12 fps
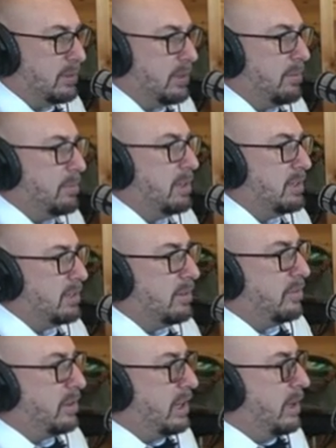companies
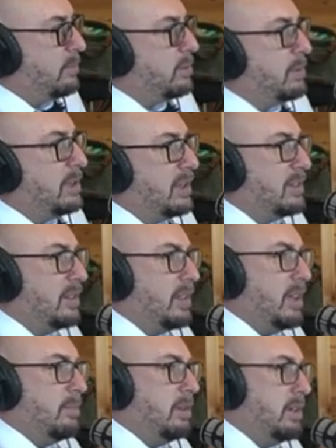several times because of
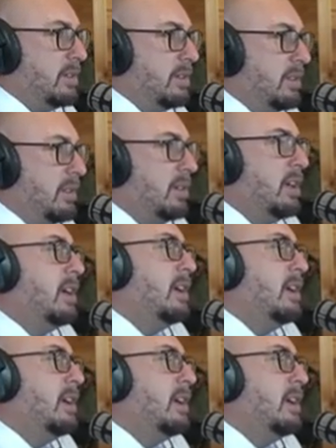that, because of the